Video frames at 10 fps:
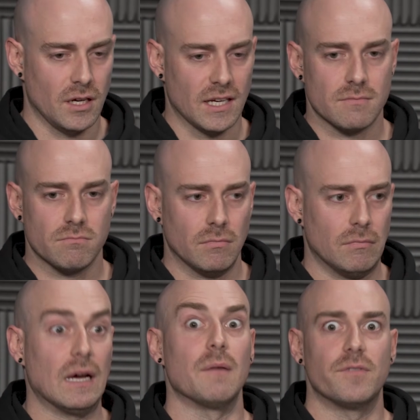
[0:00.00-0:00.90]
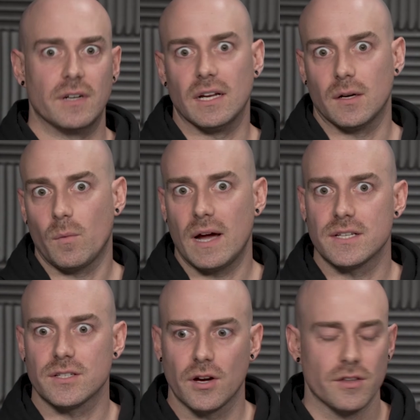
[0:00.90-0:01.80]
I guess, comforting in a way
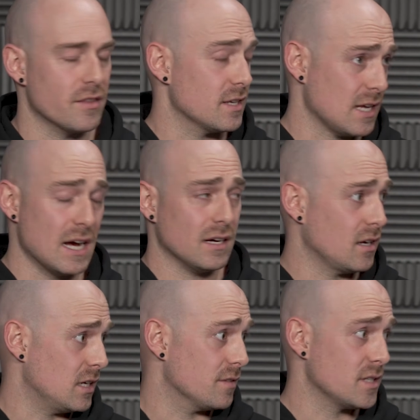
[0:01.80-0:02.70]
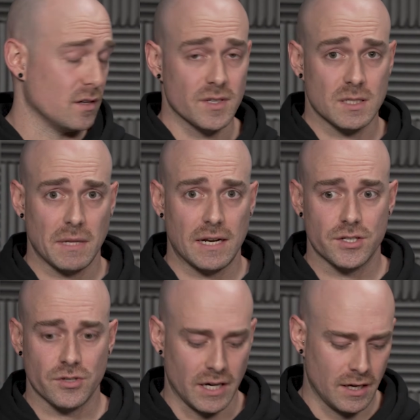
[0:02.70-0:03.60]
to know that these are kind of
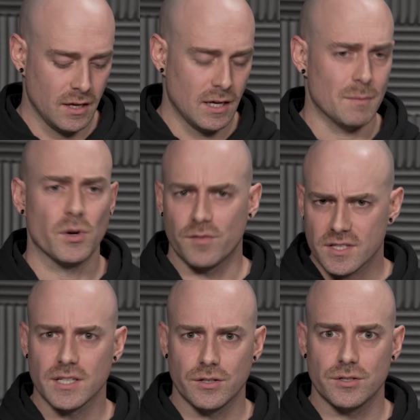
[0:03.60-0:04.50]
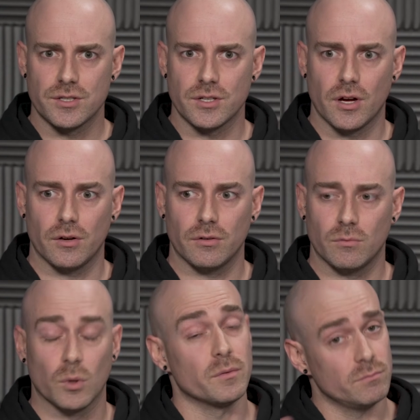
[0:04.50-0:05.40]
self-explanatory, but obviously good to know,
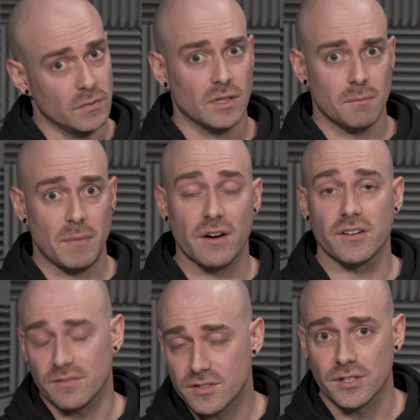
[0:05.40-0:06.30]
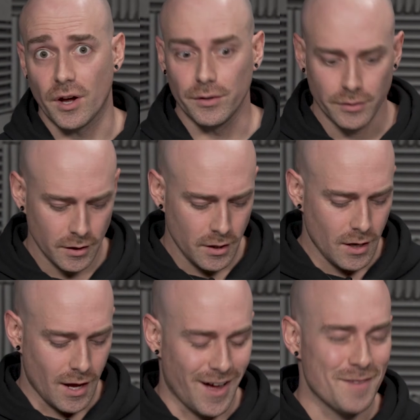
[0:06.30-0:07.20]
well, imperative to know.
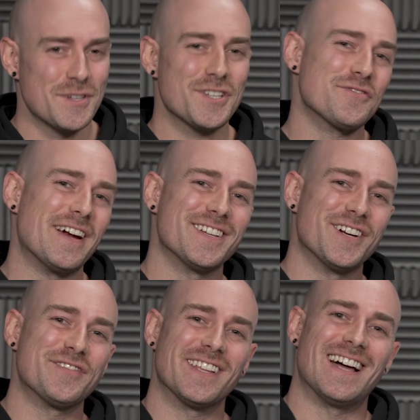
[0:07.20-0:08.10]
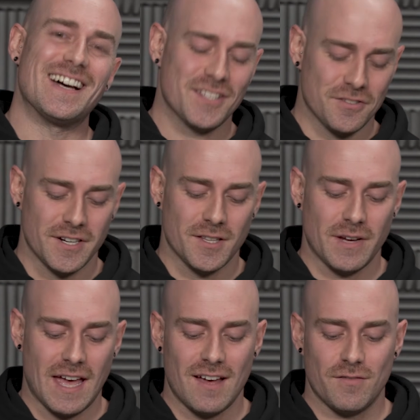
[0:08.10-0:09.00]
But just rounding off the last three that
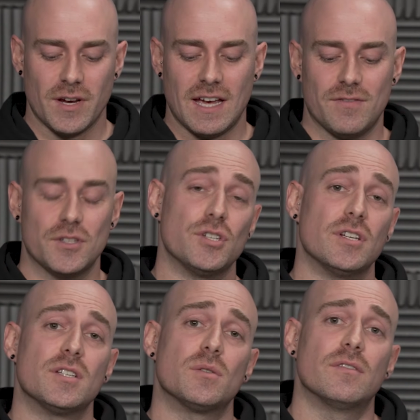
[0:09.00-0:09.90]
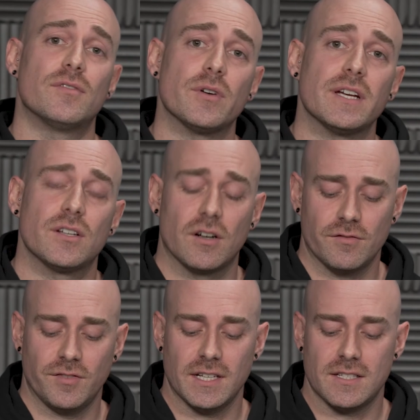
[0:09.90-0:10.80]
we have the duty to avoid
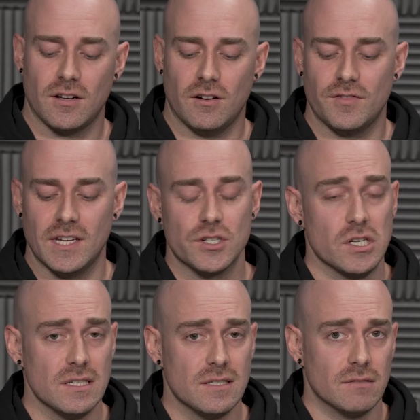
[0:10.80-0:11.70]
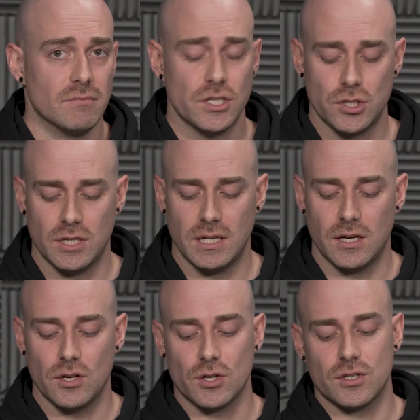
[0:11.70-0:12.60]
conflicts of interest, the duty
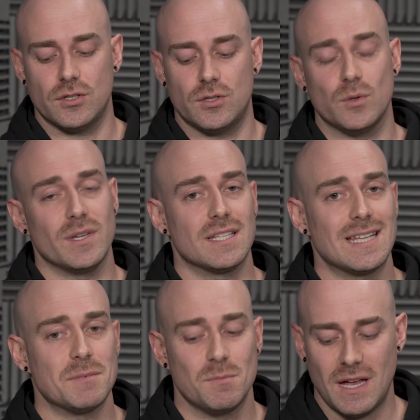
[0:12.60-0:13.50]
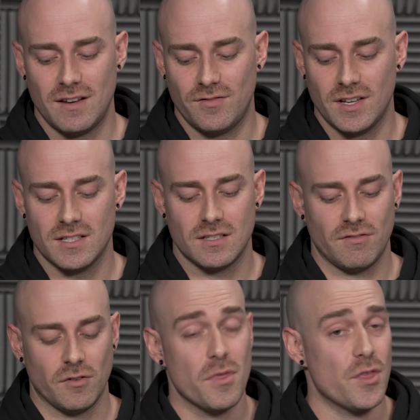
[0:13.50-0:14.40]
not to accept benefits
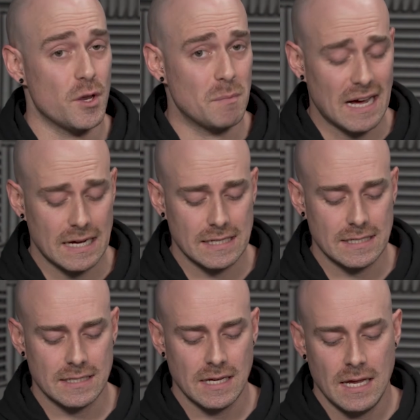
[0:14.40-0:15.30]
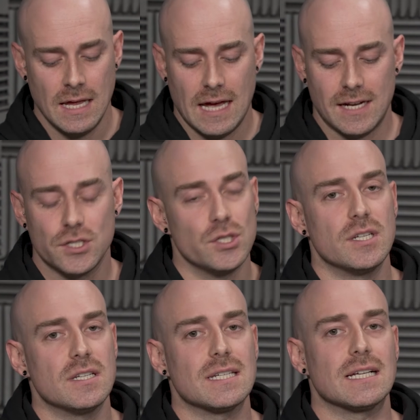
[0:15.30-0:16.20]
from third parties, and a
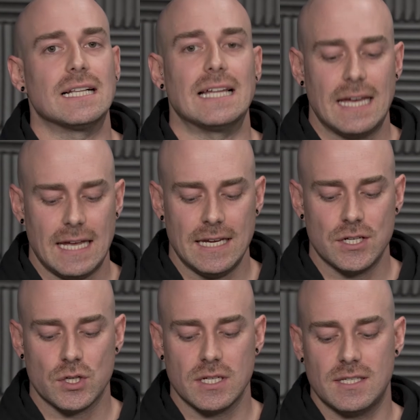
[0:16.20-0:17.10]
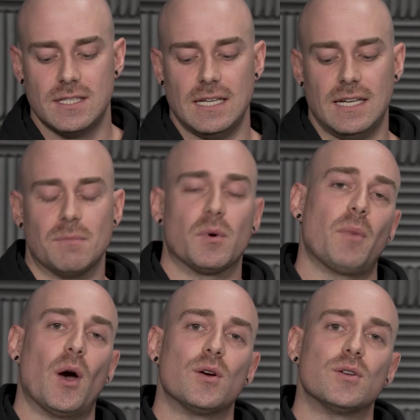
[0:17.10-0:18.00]
duty to declare interest in
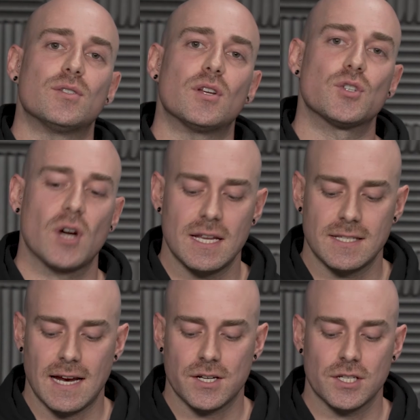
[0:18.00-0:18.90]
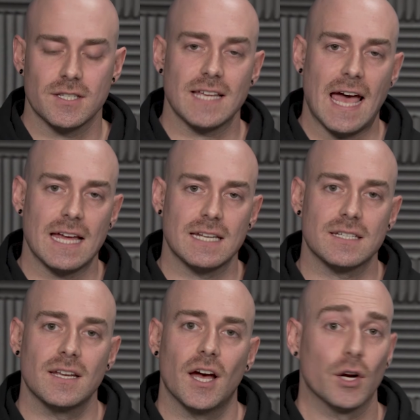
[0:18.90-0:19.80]
proposed transactions
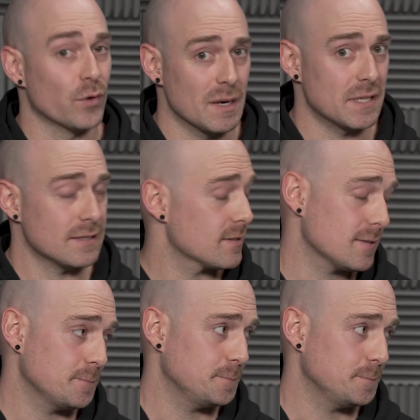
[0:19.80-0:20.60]
and agreements.